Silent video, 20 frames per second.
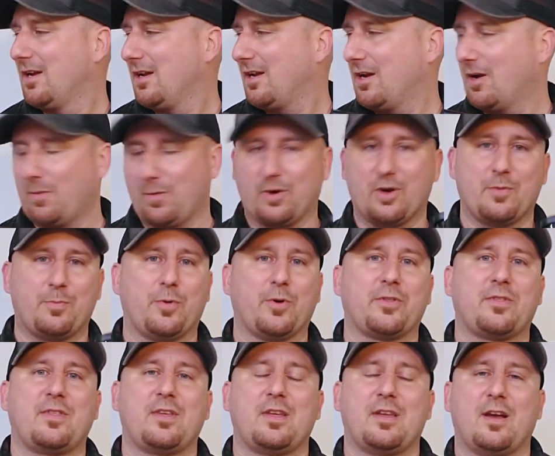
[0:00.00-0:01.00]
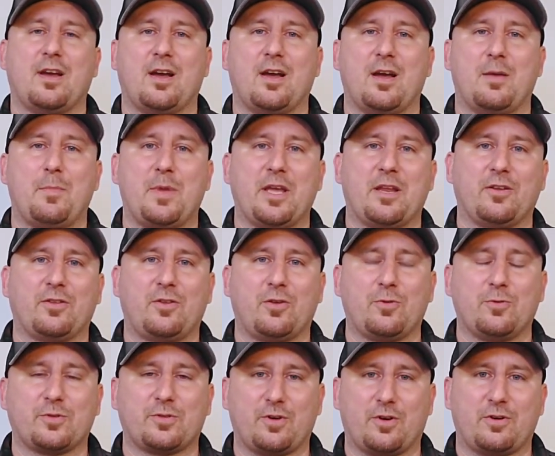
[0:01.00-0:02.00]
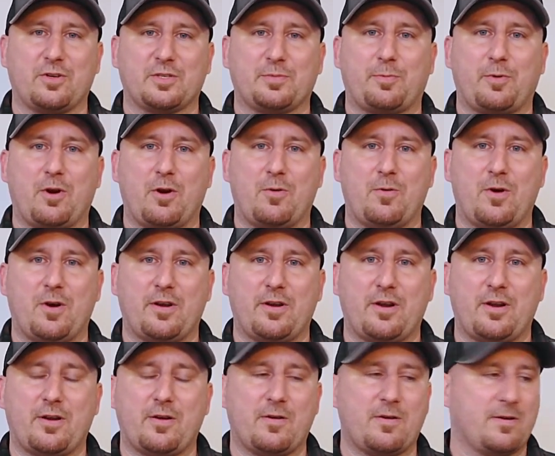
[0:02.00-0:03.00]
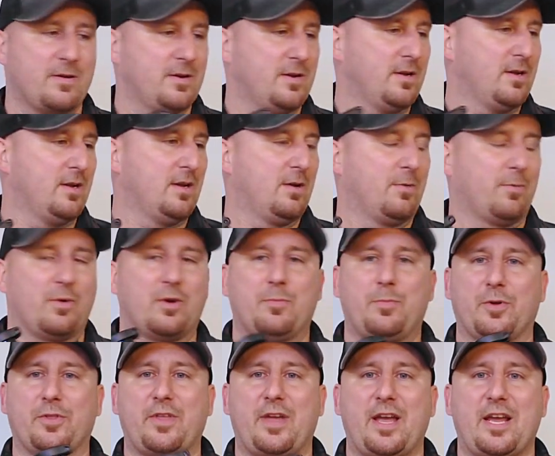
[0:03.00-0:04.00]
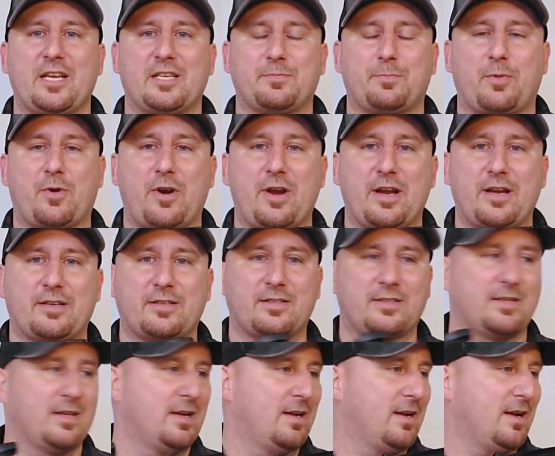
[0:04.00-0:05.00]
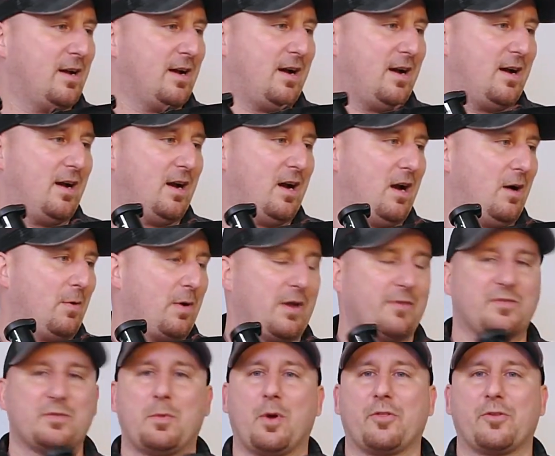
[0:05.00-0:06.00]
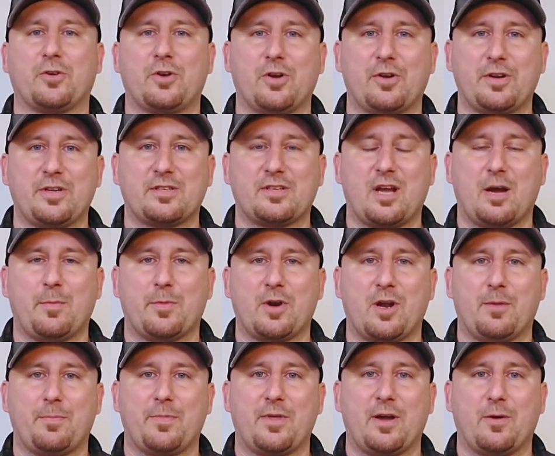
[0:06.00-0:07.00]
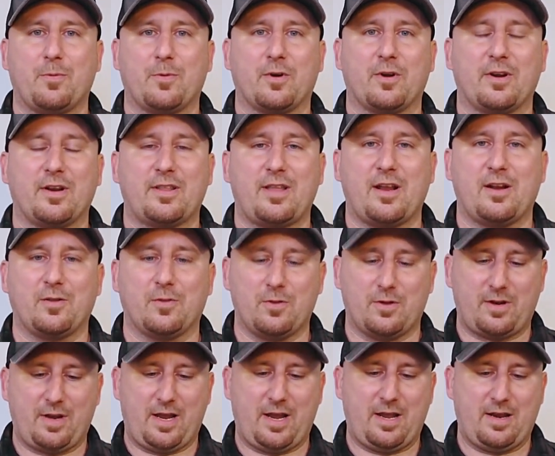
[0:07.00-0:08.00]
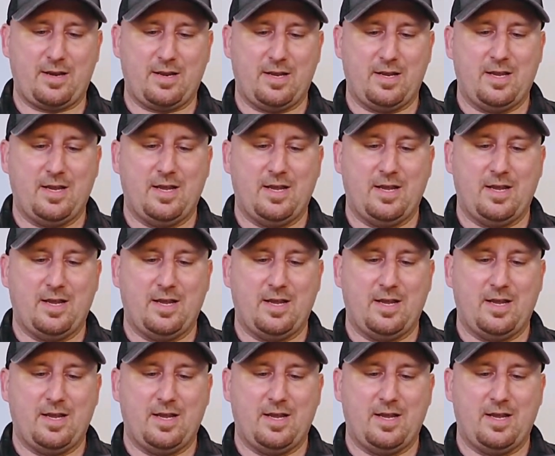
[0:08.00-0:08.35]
You know, we're going to put the Manitou Circus Pro on here. We're going to put the Hayes brakes. We have some other goodies coming up that we're going to take a look at.